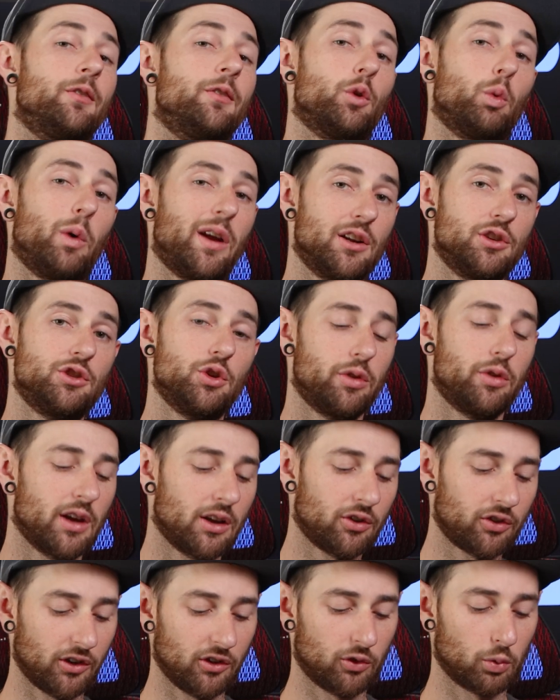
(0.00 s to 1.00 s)
The way to do
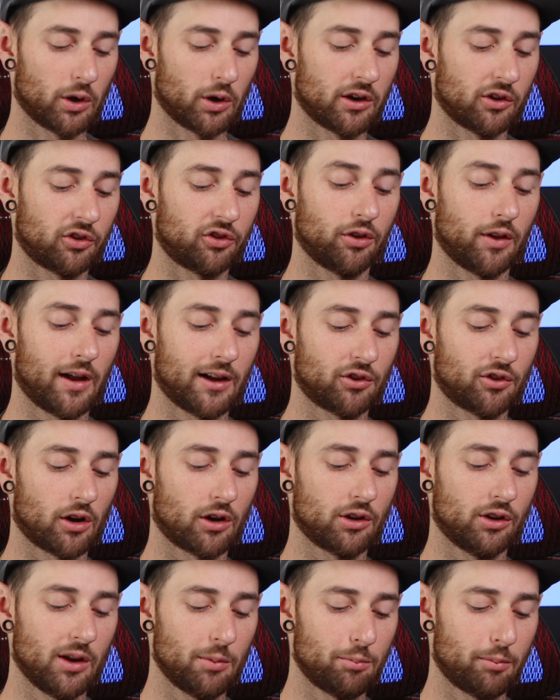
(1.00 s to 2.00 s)
this is we're gonna select our
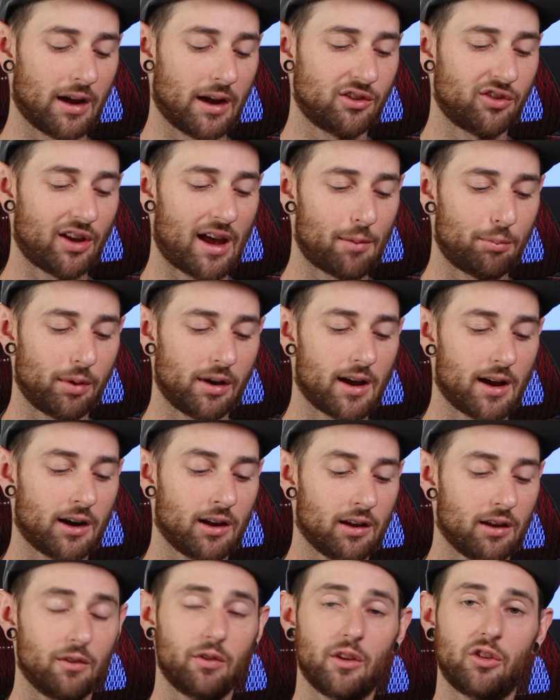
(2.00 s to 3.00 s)
clip by tapping on
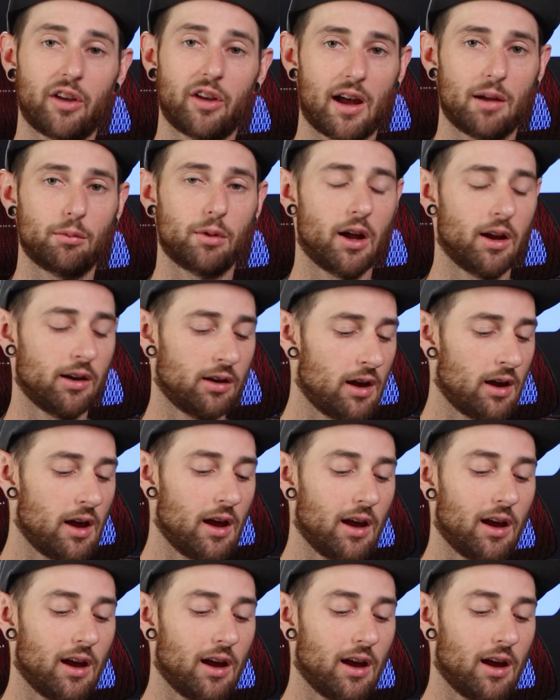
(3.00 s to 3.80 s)
it in the timeline,